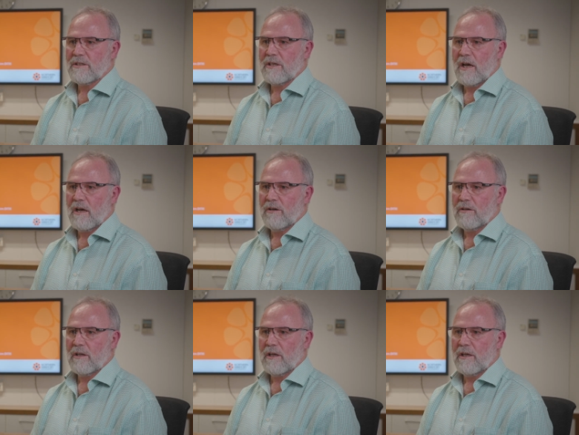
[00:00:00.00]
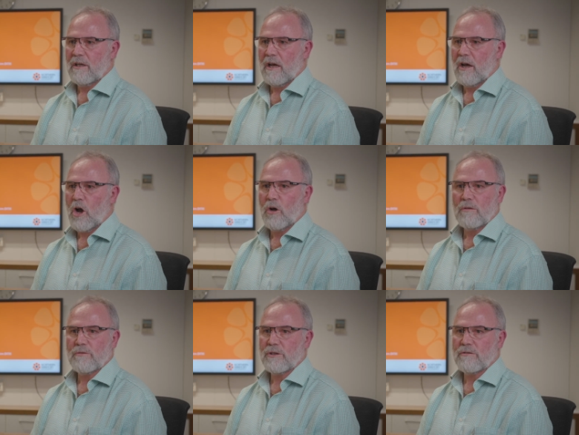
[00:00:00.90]
the only whole
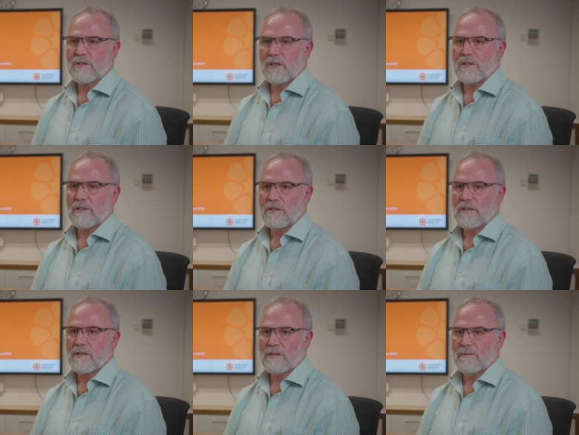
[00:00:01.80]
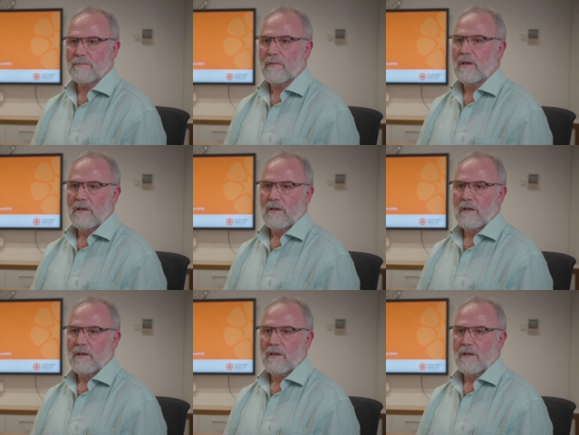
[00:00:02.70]
of jurisdiction system